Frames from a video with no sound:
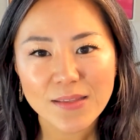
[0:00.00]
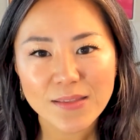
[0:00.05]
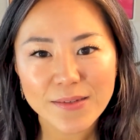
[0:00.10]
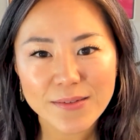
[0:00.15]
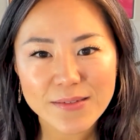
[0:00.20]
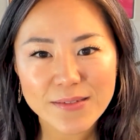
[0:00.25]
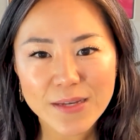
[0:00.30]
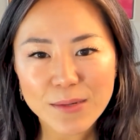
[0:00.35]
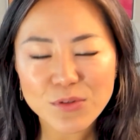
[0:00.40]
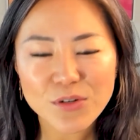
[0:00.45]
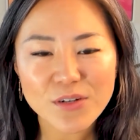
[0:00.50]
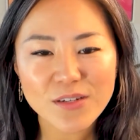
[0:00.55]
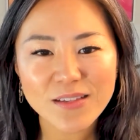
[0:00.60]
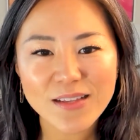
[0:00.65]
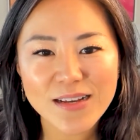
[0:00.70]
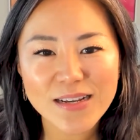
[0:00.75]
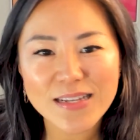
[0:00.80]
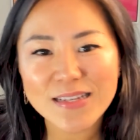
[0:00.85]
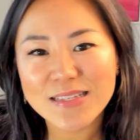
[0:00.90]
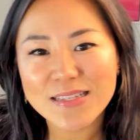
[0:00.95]
the
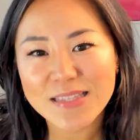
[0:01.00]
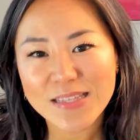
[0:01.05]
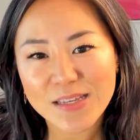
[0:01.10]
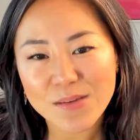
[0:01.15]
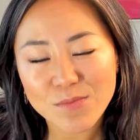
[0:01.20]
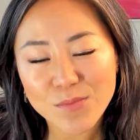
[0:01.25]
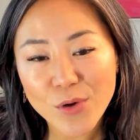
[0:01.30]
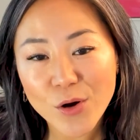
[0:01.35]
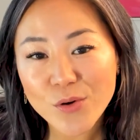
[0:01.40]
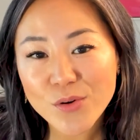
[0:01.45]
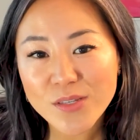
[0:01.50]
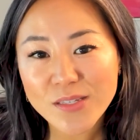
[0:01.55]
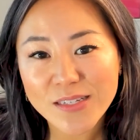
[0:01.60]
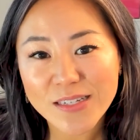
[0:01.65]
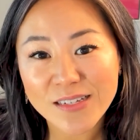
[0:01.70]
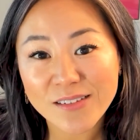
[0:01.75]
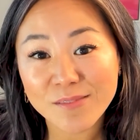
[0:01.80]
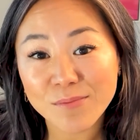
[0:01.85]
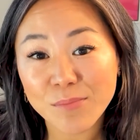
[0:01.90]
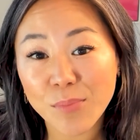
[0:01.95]
subject line is the most
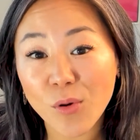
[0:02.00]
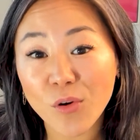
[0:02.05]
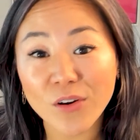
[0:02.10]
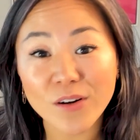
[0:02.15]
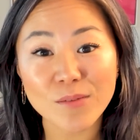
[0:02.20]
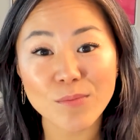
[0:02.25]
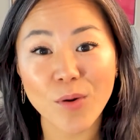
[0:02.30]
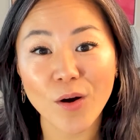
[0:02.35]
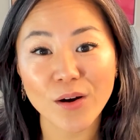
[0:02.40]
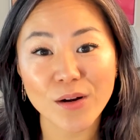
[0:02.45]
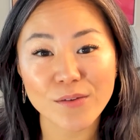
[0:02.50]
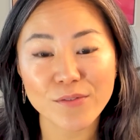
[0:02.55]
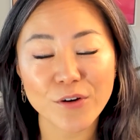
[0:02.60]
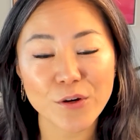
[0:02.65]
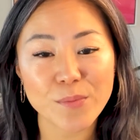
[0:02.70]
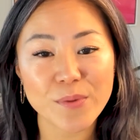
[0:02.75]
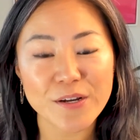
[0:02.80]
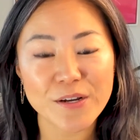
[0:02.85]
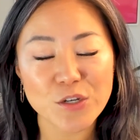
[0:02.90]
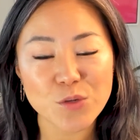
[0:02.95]
important part of
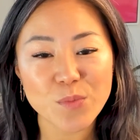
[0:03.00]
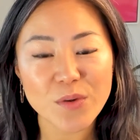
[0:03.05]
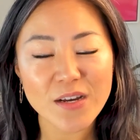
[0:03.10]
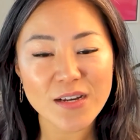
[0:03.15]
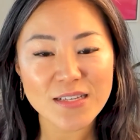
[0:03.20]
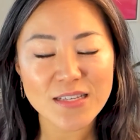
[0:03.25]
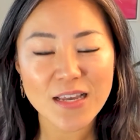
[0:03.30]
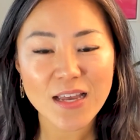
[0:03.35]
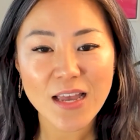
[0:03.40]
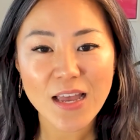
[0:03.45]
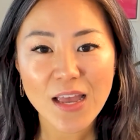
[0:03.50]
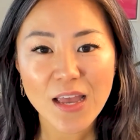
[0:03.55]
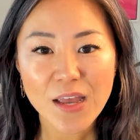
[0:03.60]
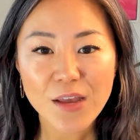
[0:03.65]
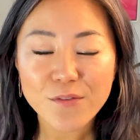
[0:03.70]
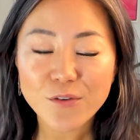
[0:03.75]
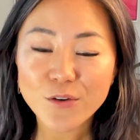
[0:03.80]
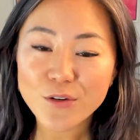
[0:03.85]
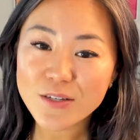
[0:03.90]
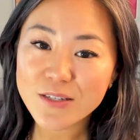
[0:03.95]
your pitch because
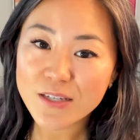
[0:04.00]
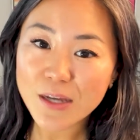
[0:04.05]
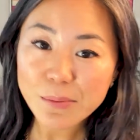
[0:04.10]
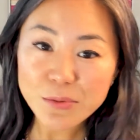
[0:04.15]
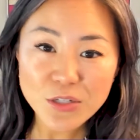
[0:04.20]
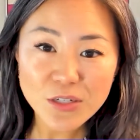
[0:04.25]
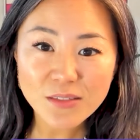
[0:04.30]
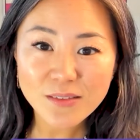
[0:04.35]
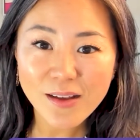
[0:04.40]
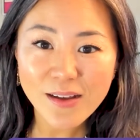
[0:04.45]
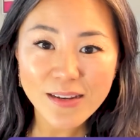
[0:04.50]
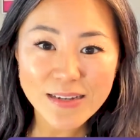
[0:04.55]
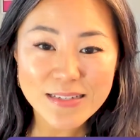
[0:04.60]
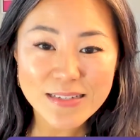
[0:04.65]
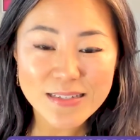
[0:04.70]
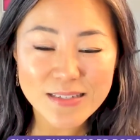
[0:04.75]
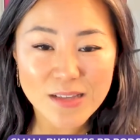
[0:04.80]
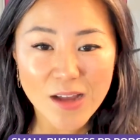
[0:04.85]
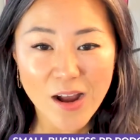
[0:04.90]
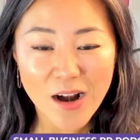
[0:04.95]
if your subject line
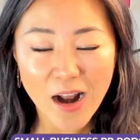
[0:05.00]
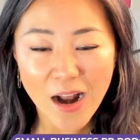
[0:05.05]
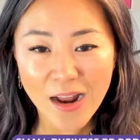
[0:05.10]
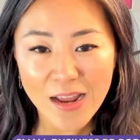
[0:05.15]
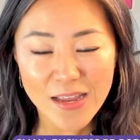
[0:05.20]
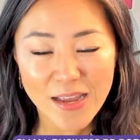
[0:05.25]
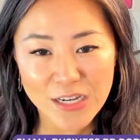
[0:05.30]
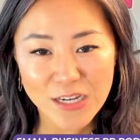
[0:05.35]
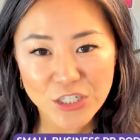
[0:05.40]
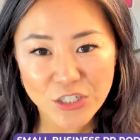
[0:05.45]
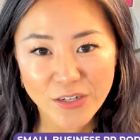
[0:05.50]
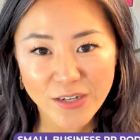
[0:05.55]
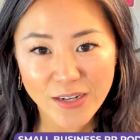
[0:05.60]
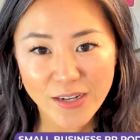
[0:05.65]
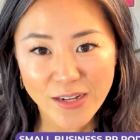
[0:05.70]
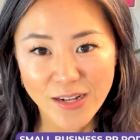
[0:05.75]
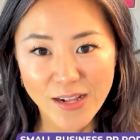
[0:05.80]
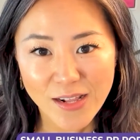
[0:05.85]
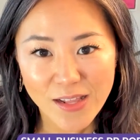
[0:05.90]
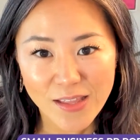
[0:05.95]
is not
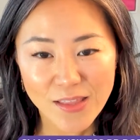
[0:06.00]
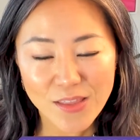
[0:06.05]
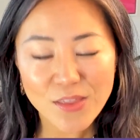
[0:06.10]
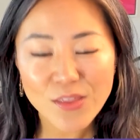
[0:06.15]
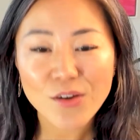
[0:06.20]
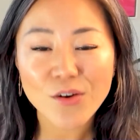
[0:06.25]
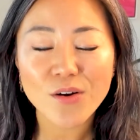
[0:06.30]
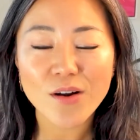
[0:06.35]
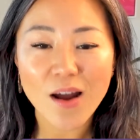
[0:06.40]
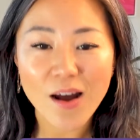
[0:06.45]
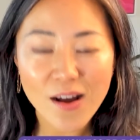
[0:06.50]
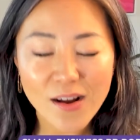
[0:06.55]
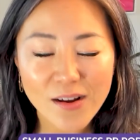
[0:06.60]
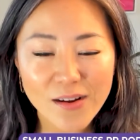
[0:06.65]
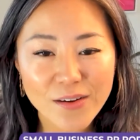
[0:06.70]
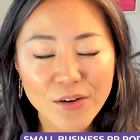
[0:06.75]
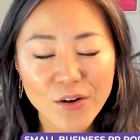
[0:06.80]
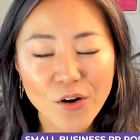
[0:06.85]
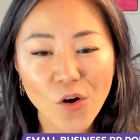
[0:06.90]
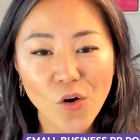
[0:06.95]
eye-catching, they're
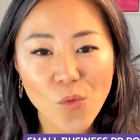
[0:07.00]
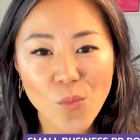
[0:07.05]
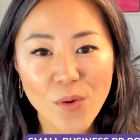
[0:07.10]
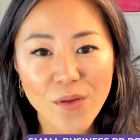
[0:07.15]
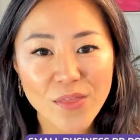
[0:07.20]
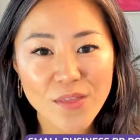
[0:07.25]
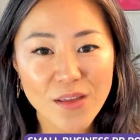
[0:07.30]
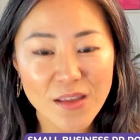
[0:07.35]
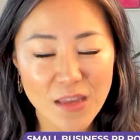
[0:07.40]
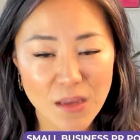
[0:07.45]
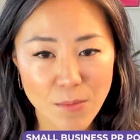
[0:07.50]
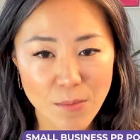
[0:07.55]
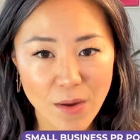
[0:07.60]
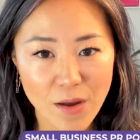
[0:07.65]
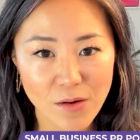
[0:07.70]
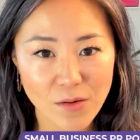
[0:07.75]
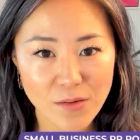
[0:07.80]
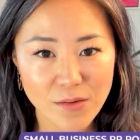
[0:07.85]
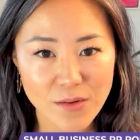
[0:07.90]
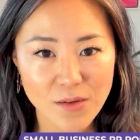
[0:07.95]
not going to open the
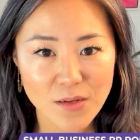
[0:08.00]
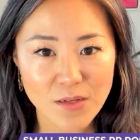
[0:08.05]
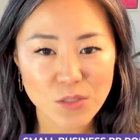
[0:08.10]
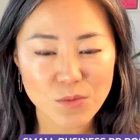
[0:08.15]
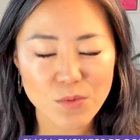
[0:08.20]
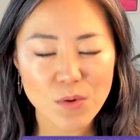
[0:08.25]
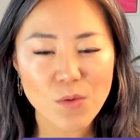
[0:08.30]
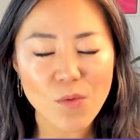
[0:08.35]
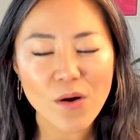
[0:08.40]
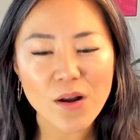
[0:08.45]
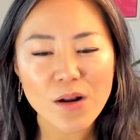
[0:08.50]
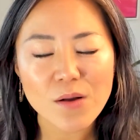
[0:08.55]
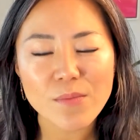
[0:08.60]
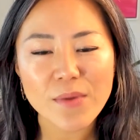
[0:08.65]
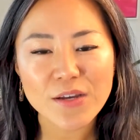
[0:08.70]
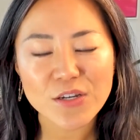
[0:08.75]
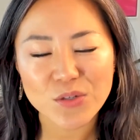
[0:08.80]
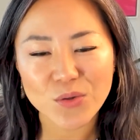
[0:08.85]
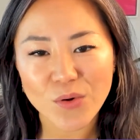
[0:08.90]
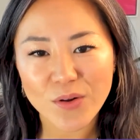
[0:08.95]
email. So we want to
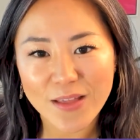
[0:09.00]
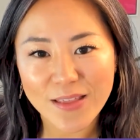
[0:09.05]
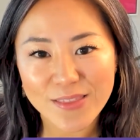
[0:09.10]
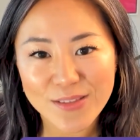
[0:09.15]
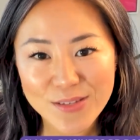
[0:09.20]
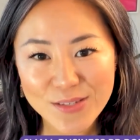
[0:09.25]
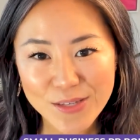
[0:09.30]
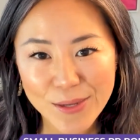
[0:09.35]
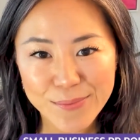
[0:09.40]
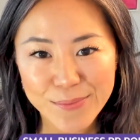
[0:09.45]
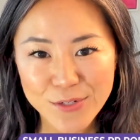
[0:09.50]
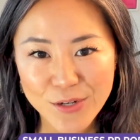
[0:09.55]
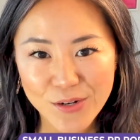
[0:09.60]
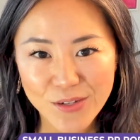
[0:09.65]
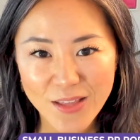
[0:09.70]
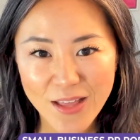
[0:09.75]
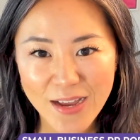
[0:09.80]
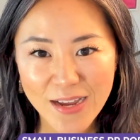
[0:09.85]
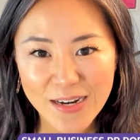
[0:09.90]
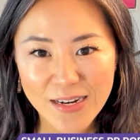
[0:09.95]
make sure that the
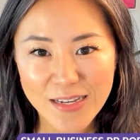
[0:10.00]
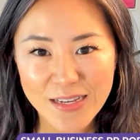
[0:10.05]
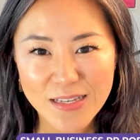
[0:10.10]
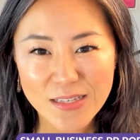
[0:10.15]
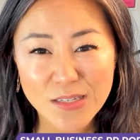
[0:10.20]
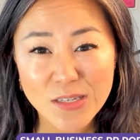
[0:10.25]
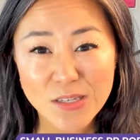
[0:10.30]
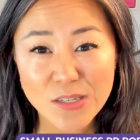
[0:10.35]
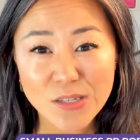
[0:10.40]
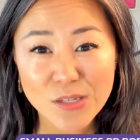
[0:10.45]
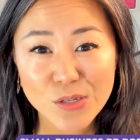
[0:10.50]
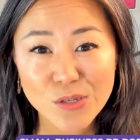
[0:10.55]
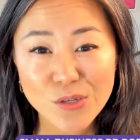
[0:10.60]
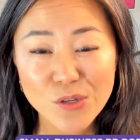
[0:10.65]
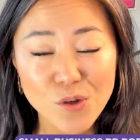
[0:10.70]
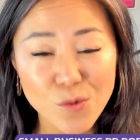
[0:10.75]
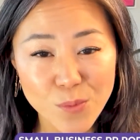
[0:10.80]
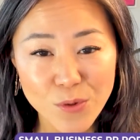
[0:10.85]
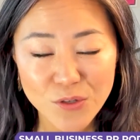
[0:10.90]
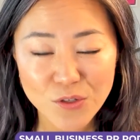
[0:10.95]
subject line is
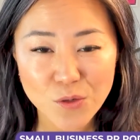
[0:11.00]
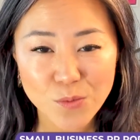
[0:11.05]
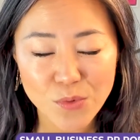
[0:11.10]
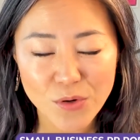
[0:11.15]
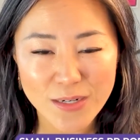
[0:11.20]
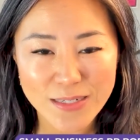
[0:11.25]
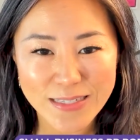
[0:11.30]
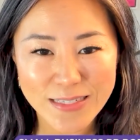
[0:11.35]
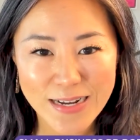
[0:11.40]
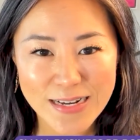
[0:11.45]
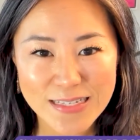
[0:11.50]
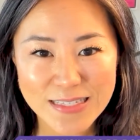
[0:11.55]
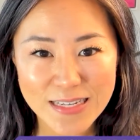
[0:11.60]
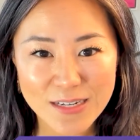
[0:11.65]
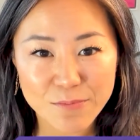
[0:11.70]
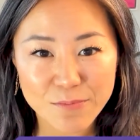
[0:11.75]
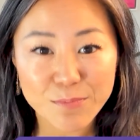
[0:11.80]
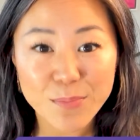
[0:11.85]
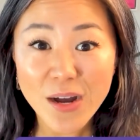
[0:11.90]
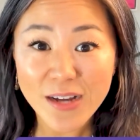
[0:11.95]
super, super
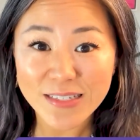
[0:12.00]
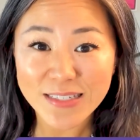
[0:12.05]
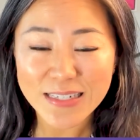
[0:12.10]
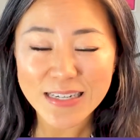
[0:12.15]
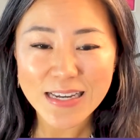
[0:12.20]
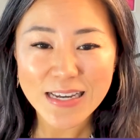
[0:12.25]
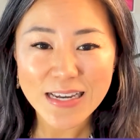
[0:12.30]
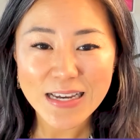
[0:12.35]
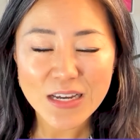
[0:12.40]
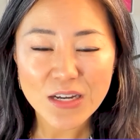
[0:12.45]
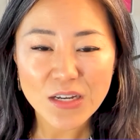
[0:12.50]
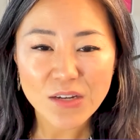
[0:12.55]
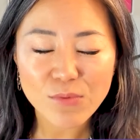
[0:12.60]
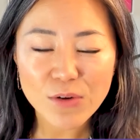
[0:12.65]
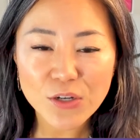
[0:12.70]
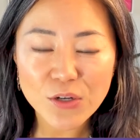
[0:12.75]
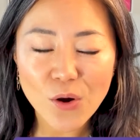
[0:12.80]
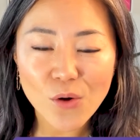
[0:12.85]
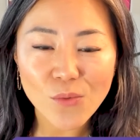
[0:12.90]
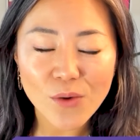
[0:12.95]
enticing, but
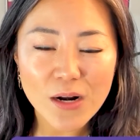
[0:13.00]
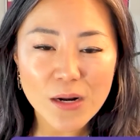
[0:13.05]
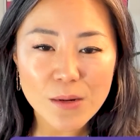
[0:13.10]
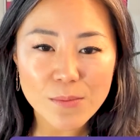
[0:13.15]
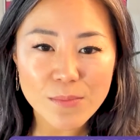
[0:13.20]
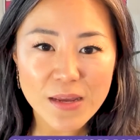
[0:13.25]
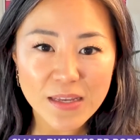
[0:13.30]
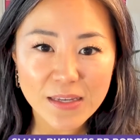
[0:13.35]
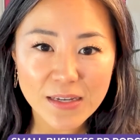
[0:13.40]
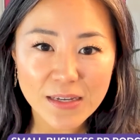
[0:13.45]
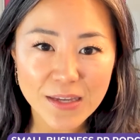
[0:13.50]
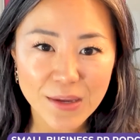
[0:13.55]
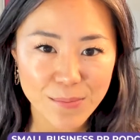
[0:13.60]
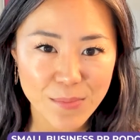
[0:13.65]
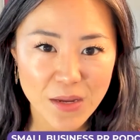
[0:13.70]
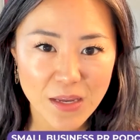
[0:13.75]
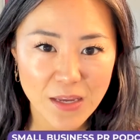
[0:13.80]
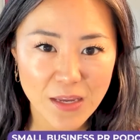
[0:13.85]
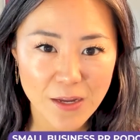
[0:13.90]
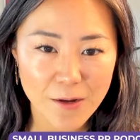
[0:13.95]
we don't want to make it
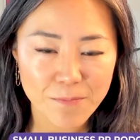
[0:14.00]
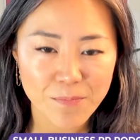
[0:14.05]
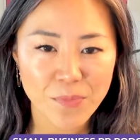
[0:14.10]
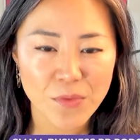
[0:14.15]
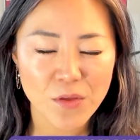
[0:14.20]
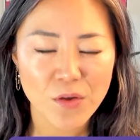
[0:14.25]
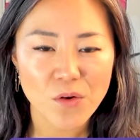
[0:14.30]
gimmicky.